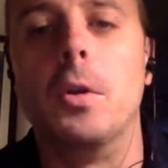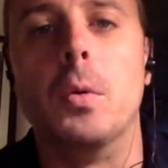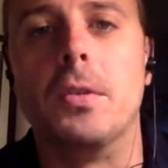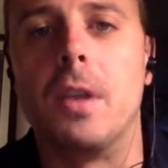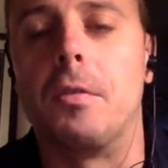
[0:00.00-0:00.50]

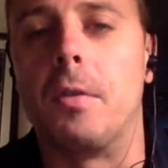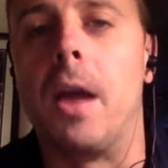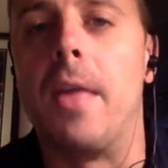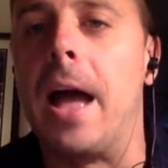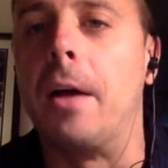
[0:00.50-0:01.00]
doing stuff
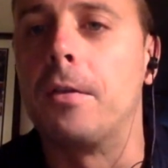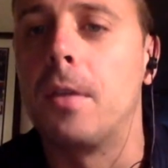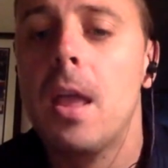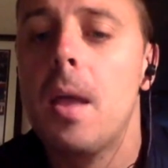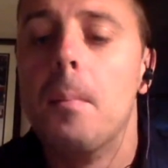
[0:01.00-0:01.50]
around the house.
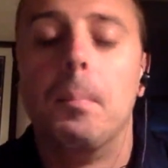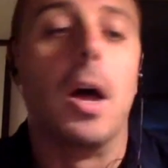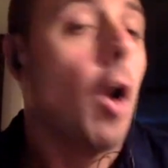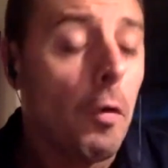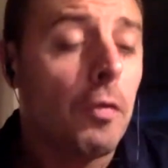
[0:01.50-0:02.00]

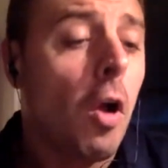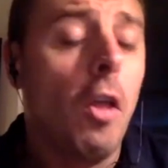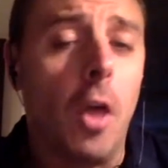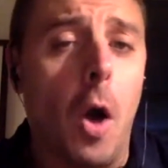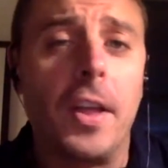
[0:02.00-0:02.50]
But
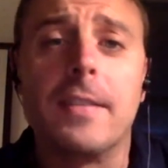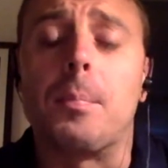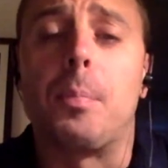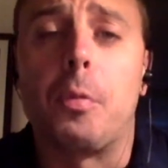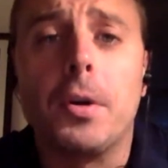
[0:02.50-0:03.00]
overall, though, I think it's a
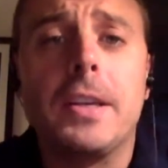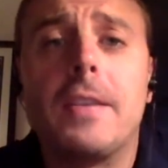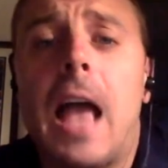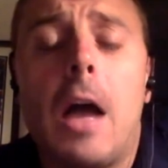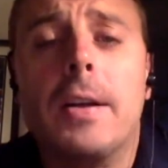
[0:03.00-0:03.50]
pretty
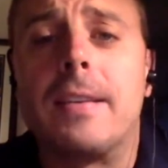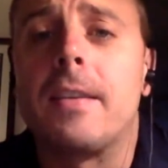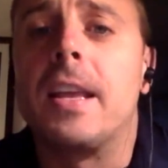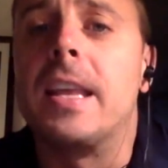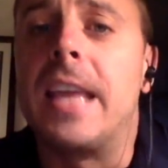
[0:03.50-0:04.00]
solid
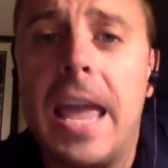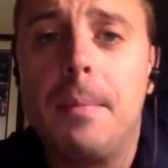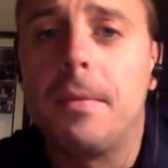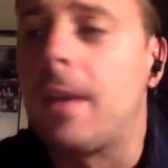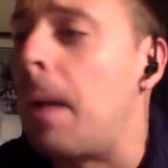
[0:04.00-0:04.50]
slate of
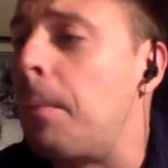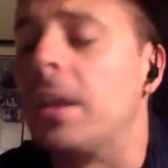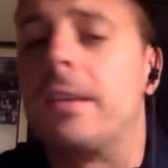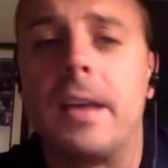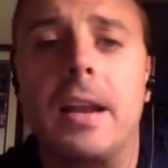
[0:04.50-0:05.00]
games. I'm
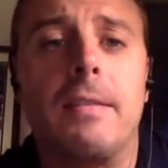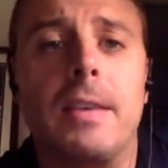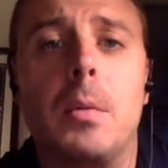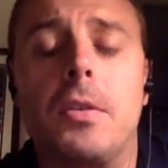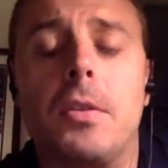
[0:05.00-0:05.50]
really excited to
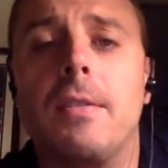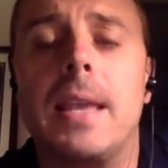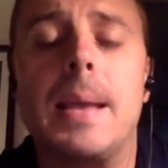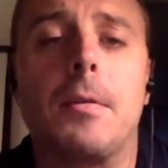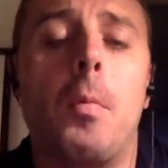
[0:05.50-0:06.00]
see what these
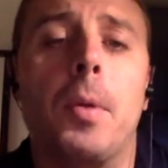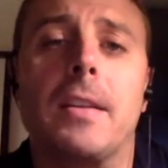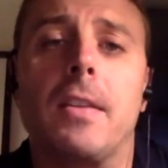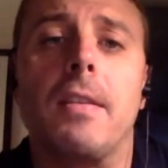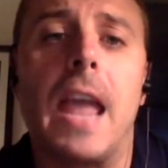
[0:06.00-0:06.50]
teams all bring
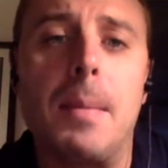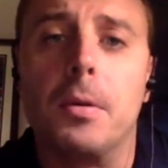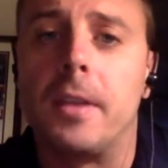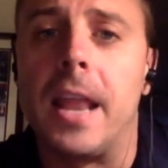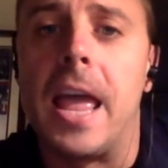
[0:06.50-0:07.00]
to the
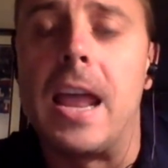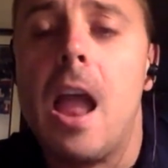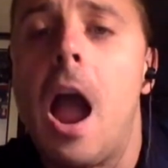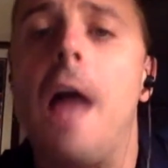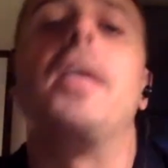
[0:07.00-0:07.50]
table today.
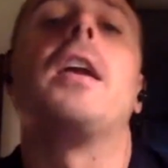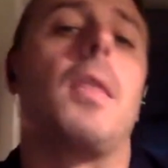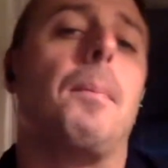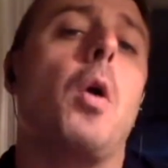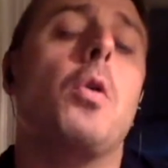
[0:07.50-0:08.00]
I think
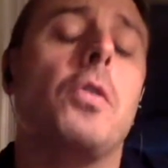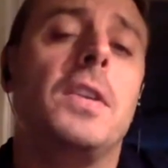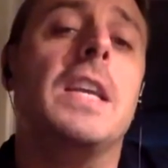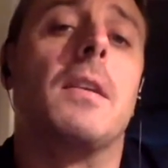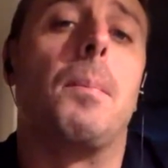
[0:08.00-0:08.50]
the
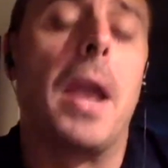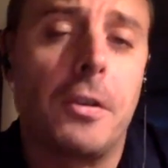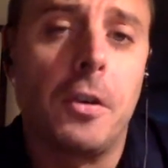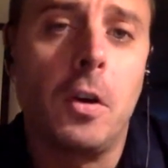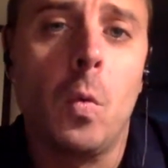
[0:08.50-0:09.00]
postseason
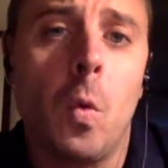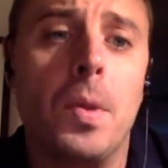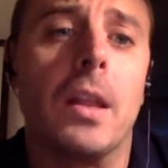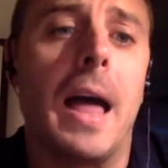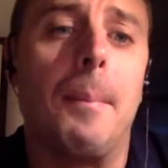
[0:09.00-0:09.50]
picture will be
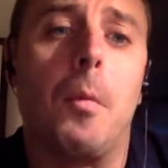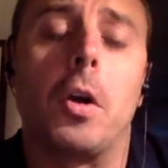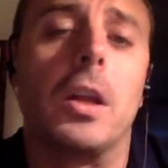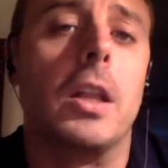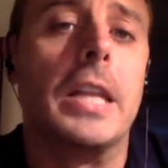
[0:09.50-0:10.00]
a lot more
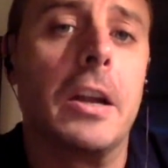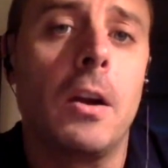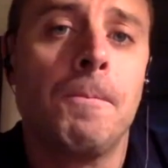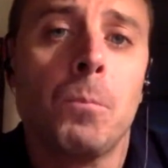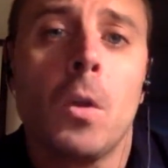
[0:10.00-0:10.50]

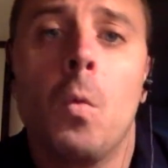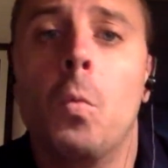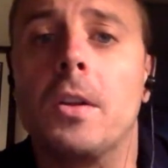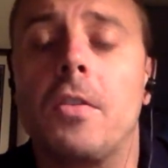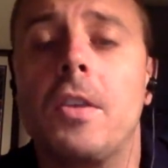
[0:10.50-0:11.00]
clear
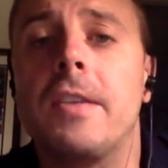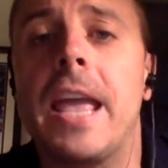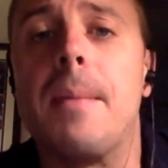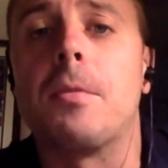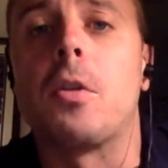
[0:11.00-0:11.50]
once these
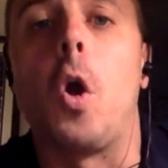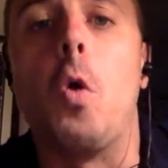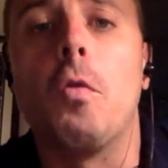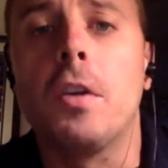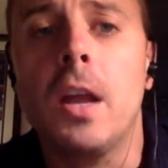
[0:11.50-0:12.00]
games are
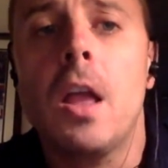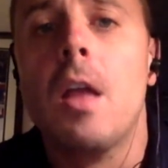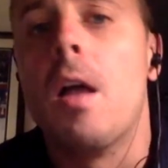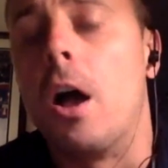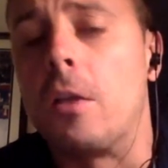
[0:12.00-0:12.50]
over,
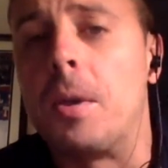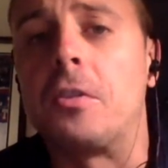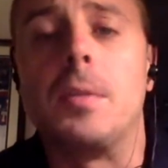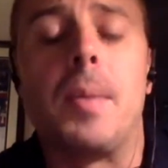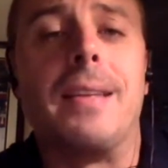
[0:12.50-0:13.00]

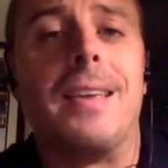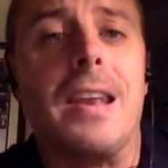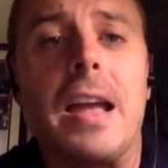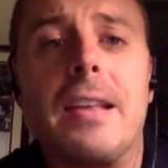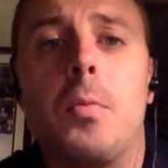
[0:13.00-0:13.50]
especially by
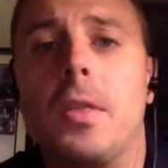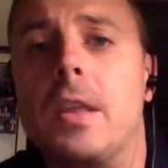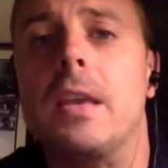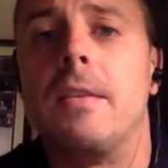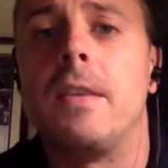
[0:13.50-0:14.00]
tonight when
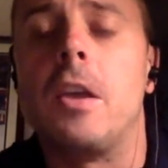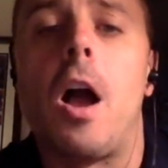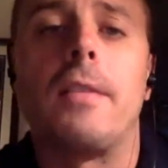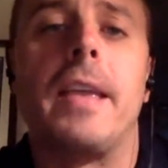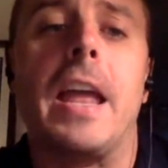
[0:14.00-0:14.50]
the
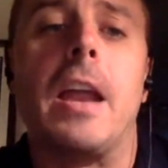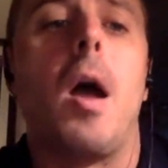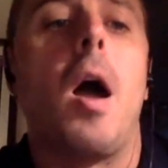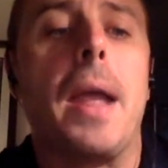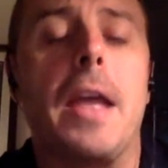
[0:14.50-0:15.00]
Seahawks and
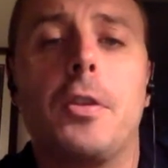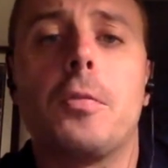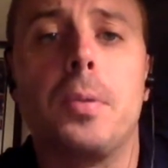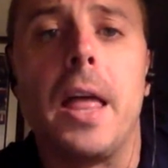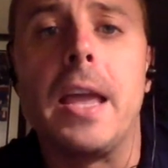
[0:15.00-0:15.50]
Panthers
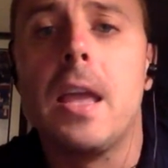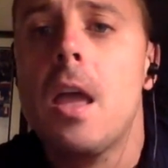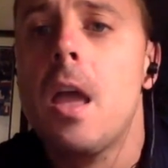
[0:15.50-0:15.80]
play.